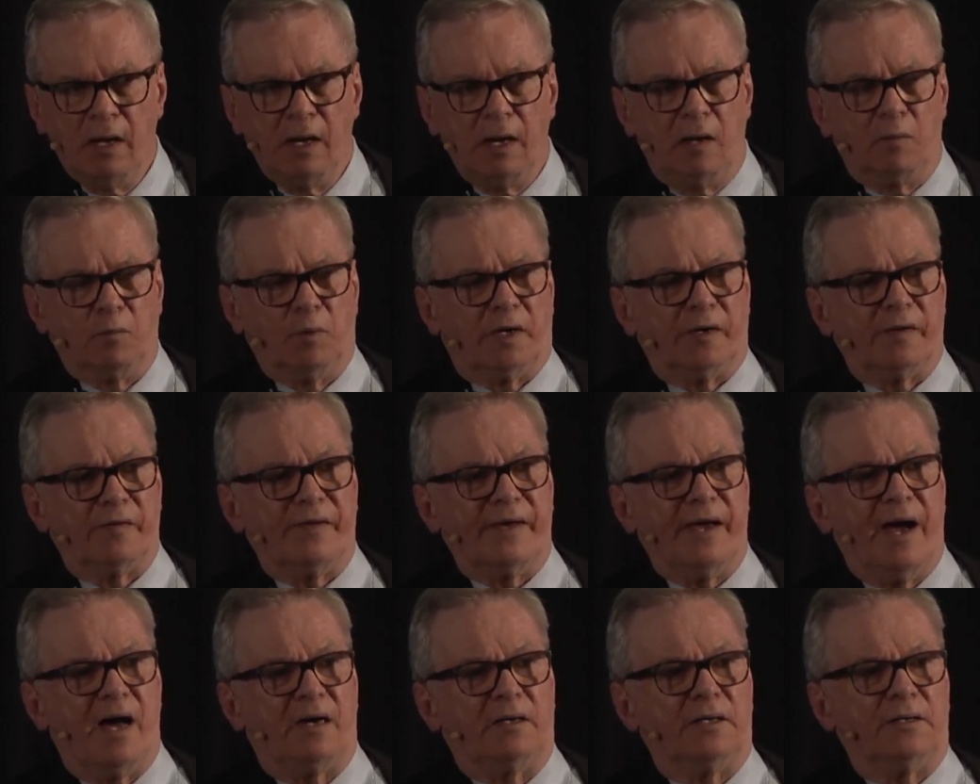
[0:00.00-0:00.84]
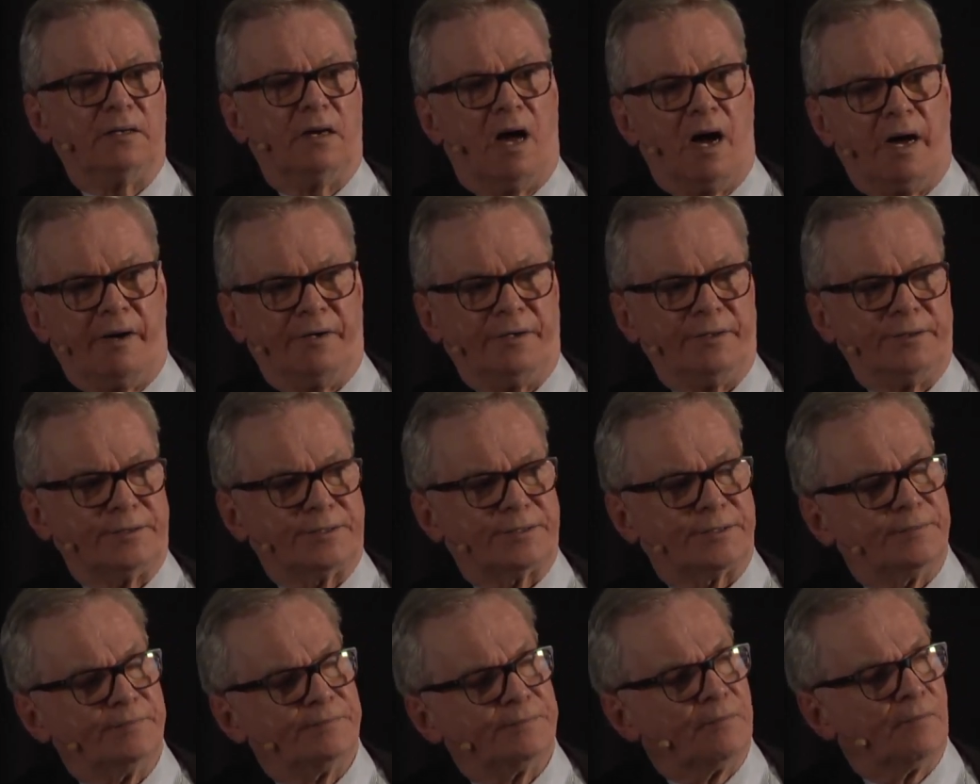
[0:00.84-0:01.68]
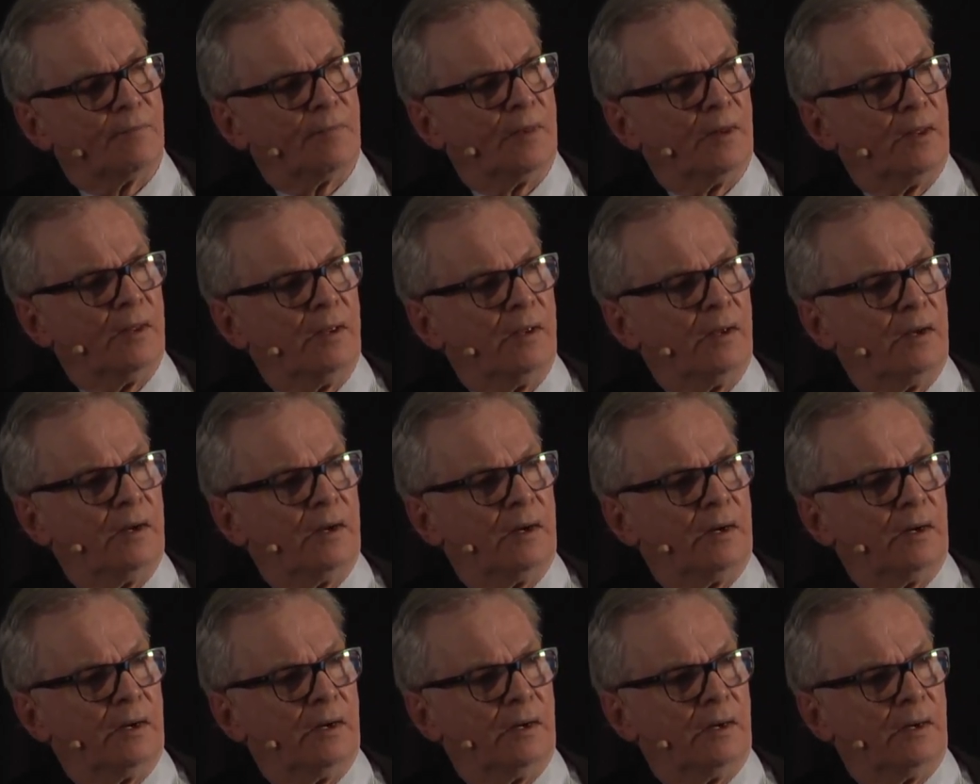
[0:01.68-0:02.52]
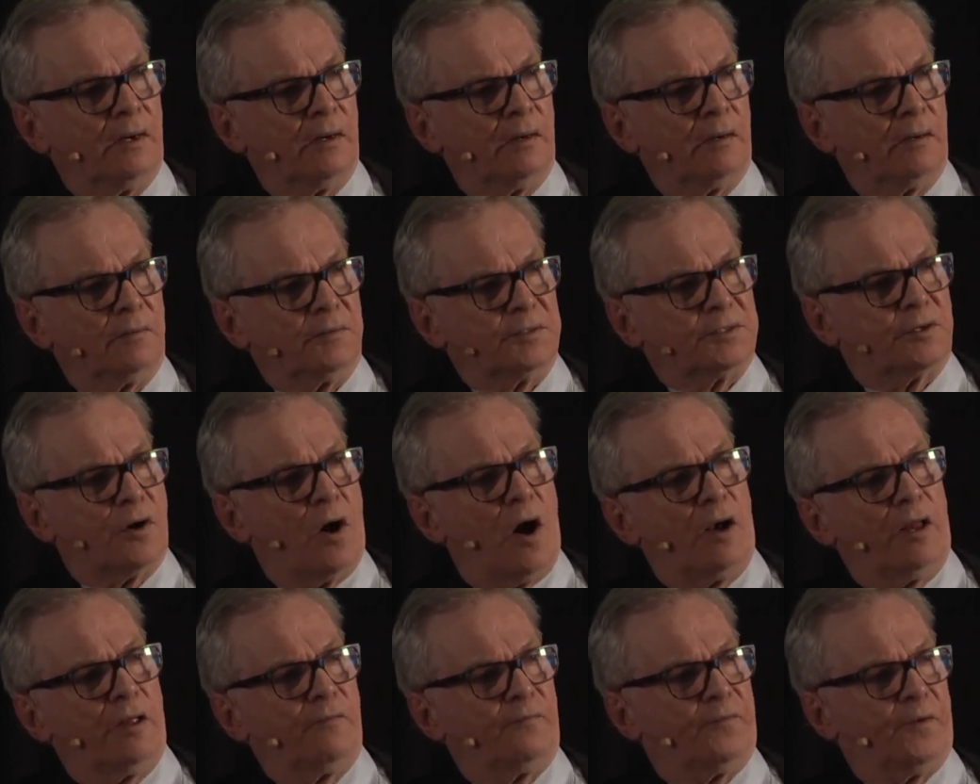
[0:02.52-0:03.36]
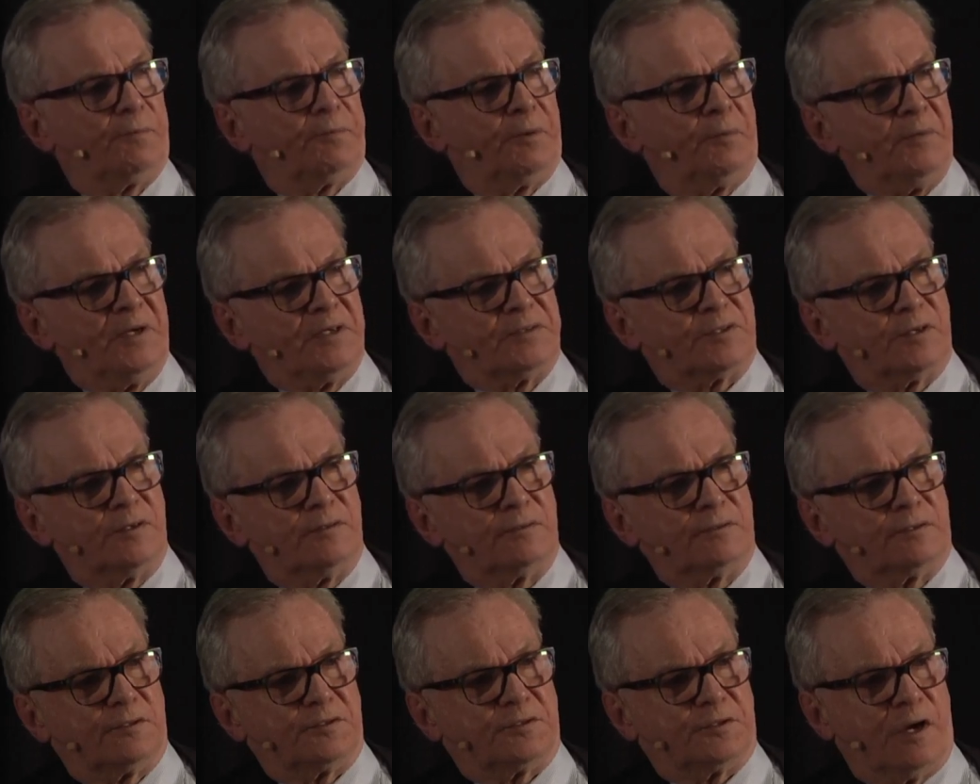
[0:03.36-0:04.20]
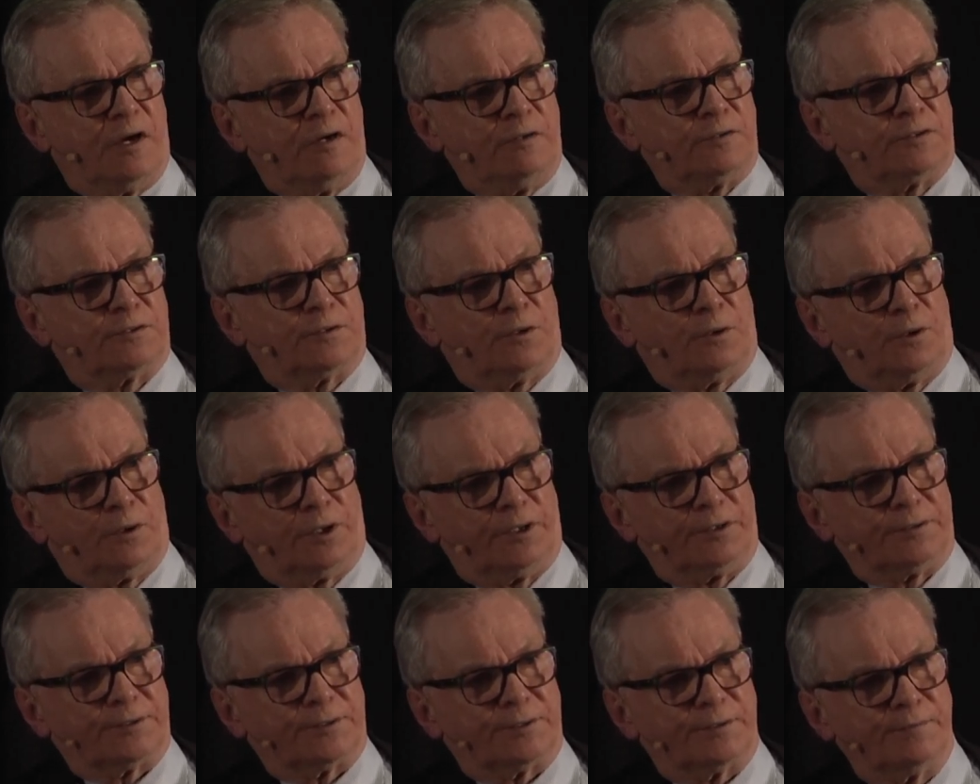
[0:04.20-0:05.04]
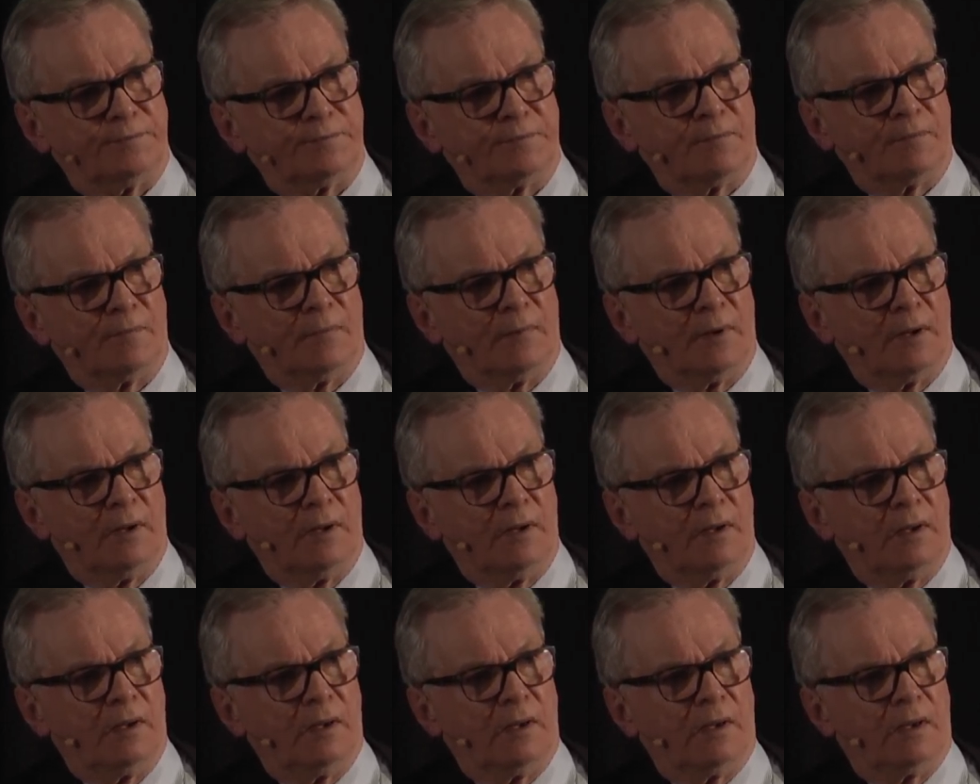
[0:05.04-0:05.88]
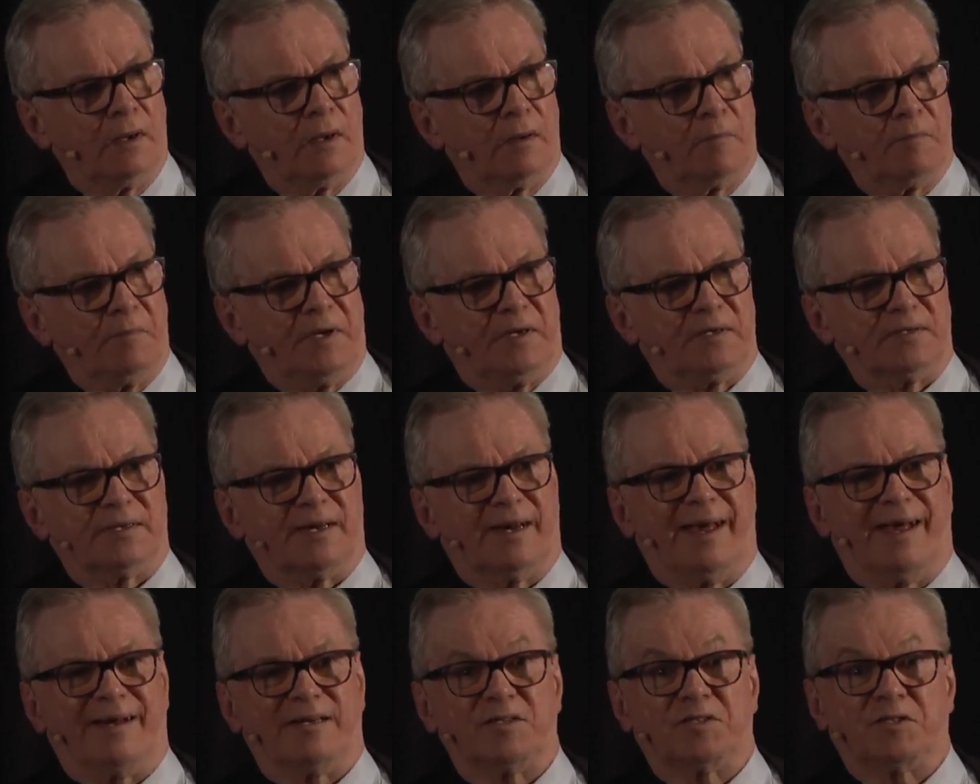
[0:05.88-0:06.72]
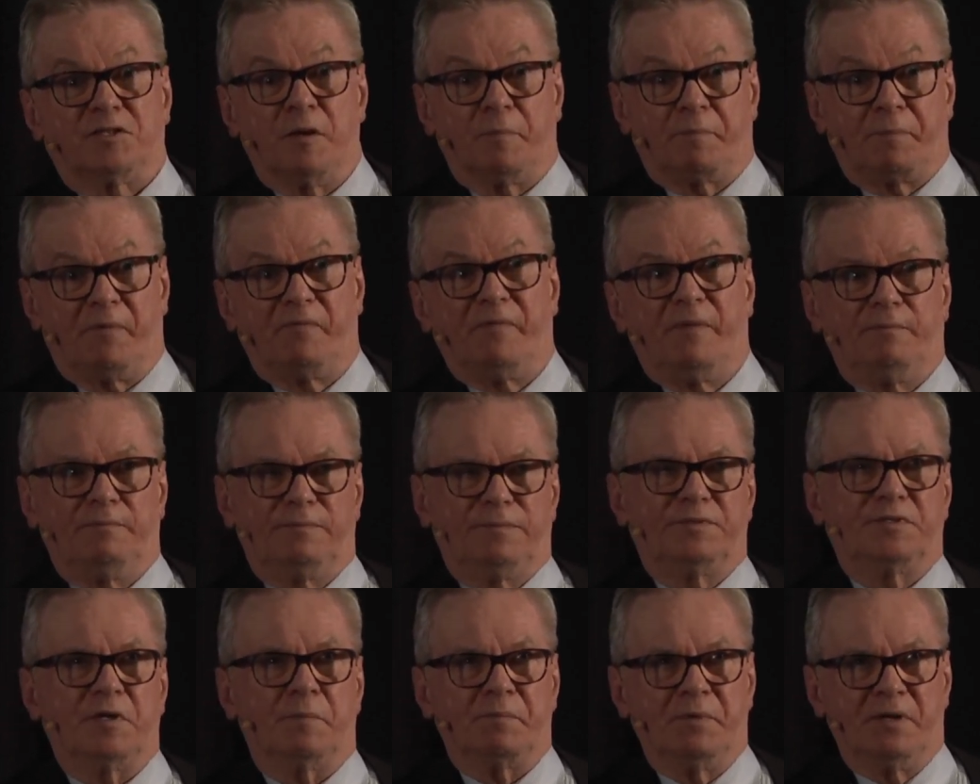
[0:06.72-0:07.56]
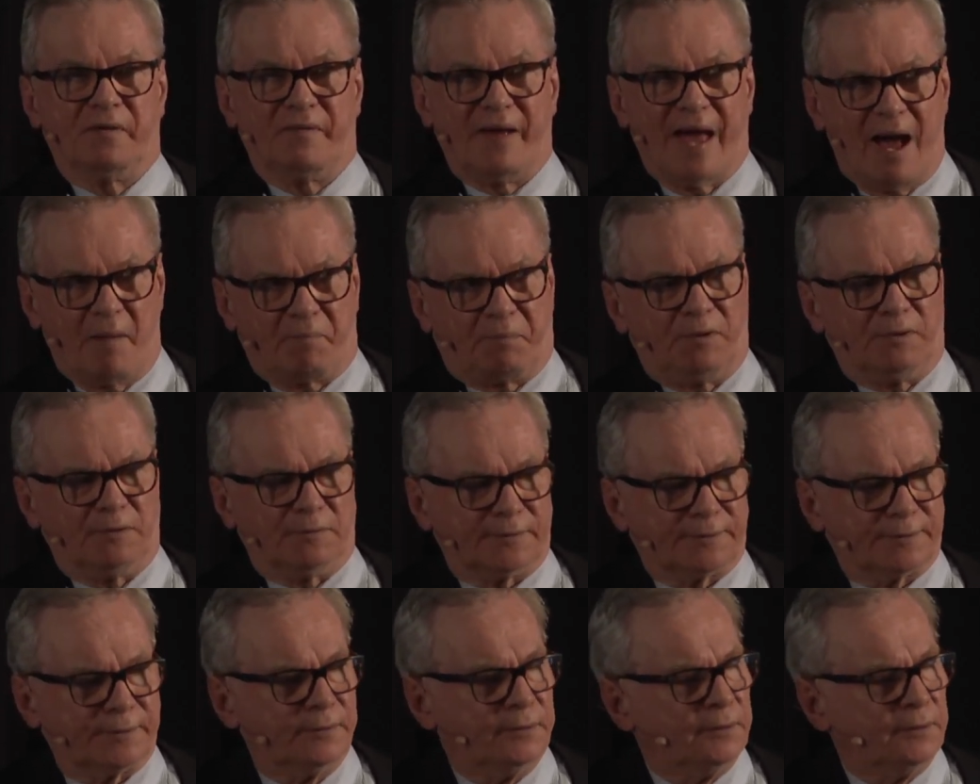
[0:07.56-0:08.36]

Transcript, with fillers: And one of the Allen liners was calling for permission to change course because it had a ship of, shipment of apples.